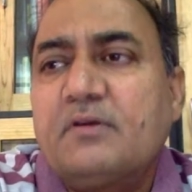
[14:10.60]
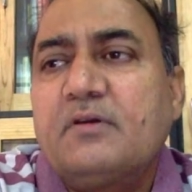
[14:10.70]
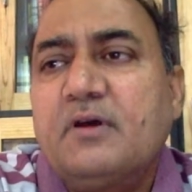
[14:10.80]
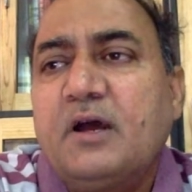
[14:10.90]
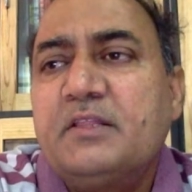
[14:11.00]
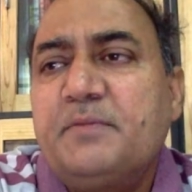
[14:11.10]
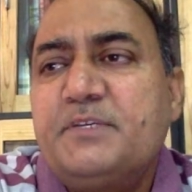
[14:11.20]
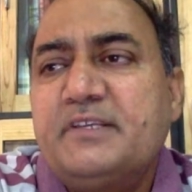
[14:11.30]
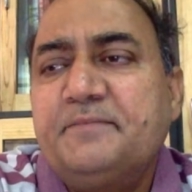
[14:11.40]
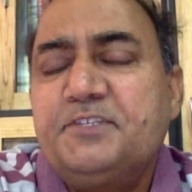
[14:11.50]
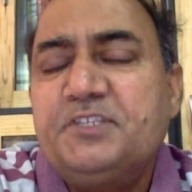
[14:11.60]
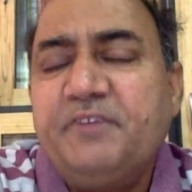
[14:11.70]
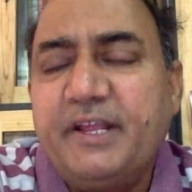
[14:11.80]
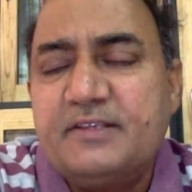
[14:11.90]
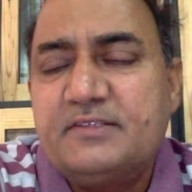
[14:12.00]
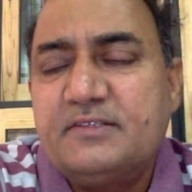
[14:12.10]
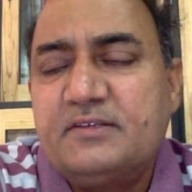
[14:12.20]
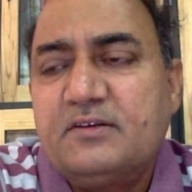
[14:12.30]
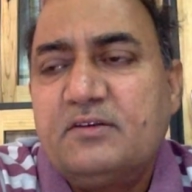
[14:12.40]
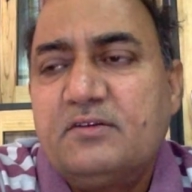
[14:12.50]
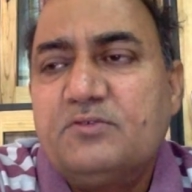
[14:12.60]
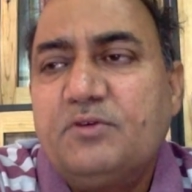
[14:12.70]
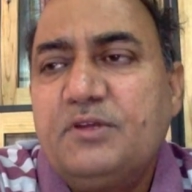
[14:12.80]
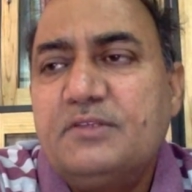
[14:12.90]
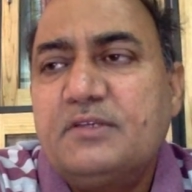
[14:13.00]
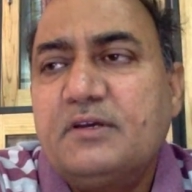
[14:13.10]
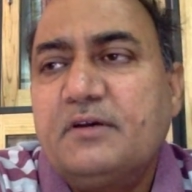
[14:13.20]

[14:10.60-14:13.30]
on the basis of this evidence. So his